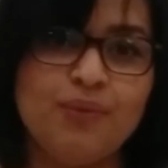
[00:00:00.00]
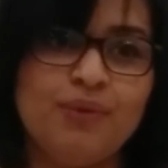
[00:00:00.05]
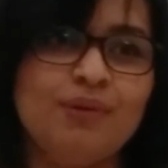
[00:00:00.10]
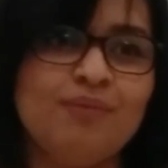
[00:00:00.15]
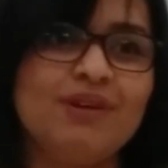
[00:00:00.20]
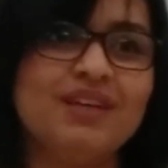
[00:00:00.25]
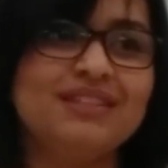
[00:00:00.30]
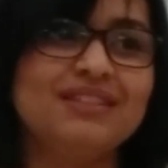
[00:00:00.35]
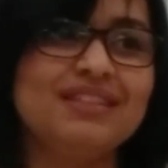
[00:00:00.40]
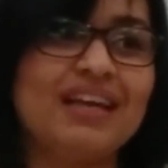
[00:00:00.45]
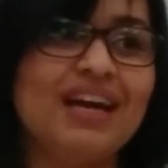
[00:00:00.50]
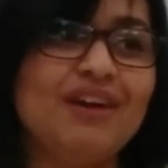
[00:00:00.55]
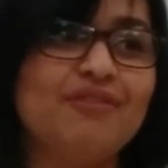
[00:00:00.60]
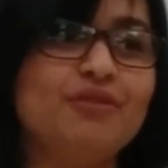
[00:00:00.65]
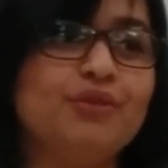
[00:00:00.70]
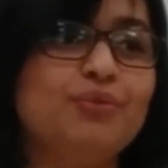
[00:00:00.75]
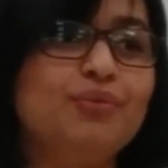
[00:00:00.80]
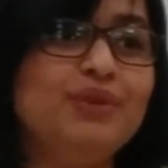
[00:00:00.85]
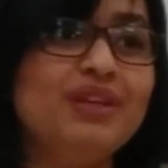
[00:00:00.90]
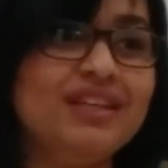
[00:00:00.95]
We must have
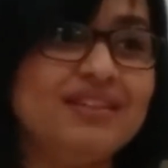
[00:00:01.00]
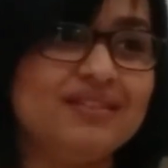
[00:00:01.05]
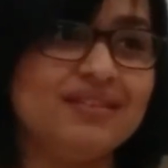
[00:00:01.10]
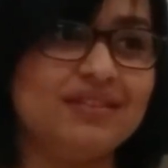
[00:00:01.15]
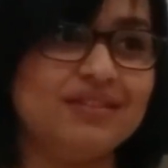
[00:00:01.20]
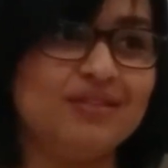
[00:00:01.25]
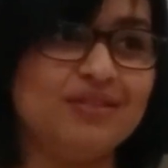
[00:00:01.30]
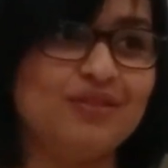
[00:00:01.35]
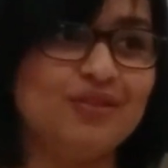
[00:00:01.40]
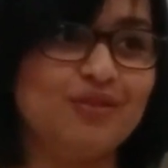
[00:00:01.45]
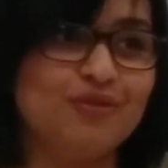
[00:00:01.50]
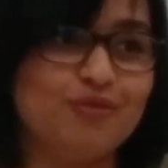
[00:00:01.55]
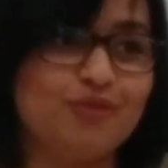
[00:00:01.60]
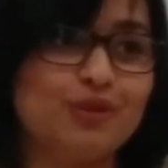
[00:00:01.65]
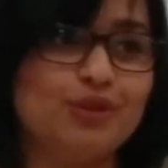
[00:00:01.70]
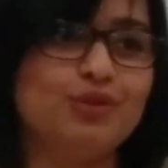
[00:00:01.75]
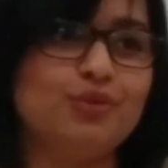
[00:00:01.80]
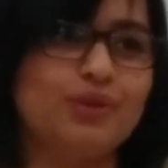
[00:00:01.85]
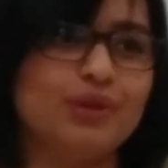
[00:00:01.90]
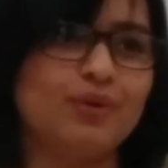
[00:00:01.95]
a reason
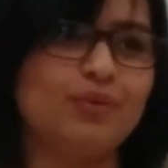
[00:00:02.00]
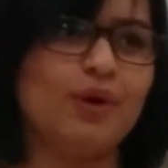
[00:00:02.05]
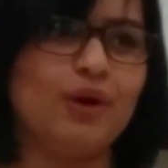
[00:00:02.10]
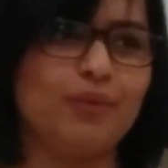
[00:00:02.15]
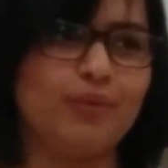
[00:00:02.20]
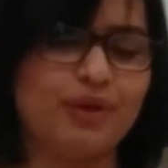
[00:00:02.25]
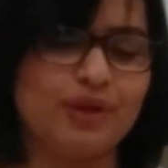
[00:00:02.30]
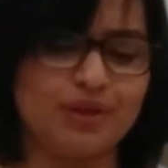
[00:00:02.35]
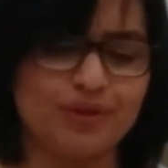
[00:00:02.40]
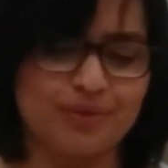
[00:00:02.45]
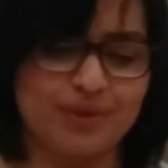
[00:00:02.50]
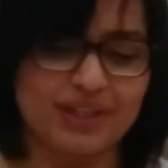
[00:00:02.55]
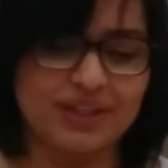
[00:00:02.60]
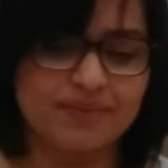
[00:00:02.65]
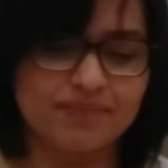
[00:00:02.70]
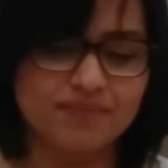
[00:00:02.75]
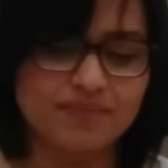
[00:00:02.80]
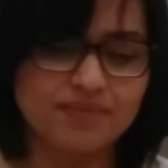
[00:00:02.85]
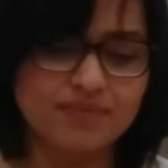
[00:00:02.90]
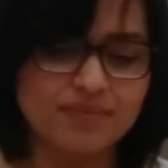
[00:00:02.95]
for doing what we're doing.